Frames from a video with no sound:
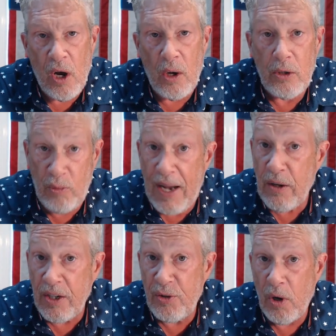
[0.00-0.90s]
greater
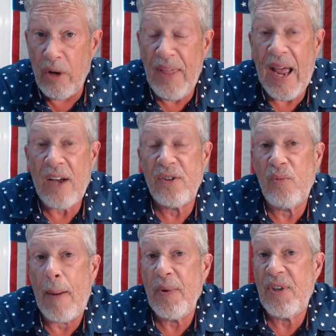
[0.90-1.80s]
control of the House of
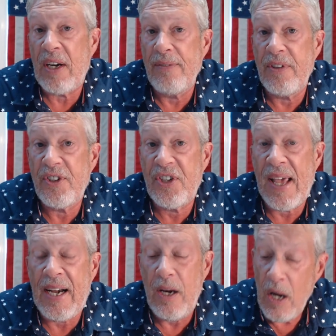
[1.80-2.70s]
Representatives and the
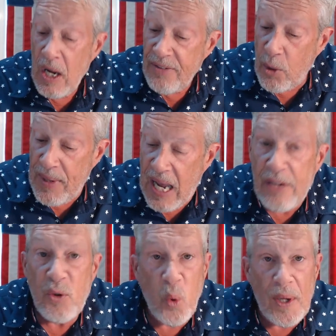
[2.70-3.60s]
Senate, that we had
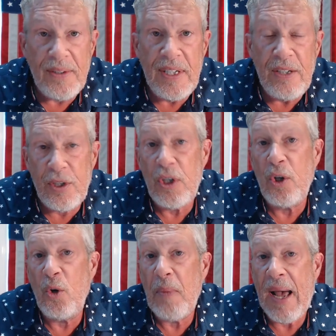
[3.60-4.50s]
22
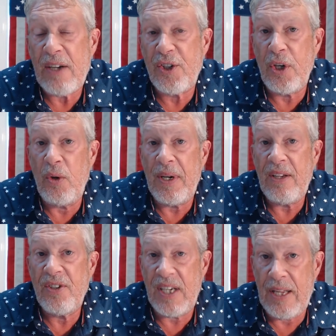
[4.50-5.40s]
mass
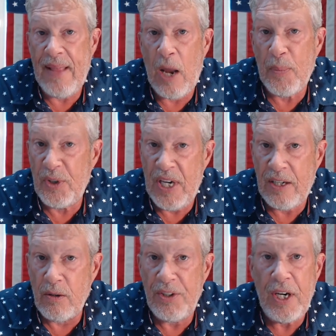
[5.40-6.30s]
shootings in that
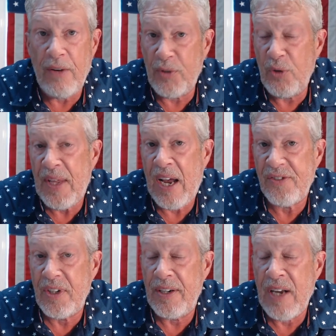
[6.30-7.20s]
particular year of
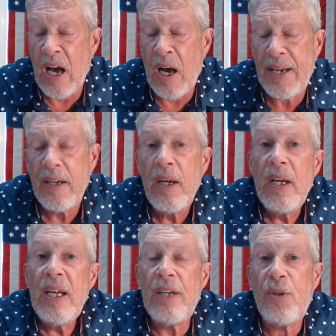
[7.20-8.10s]
2009.
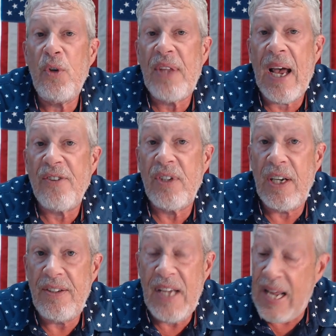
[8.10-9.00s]
In
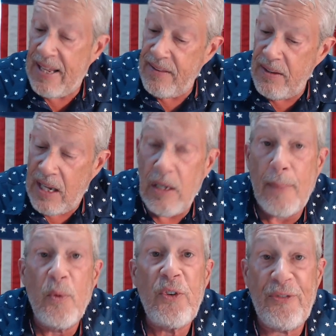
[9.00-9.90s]
2010, that number
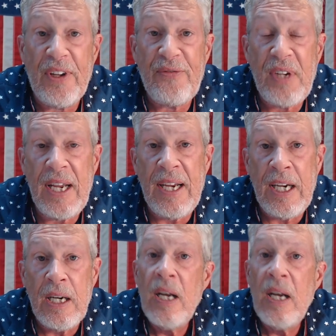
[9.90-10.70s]
was 15.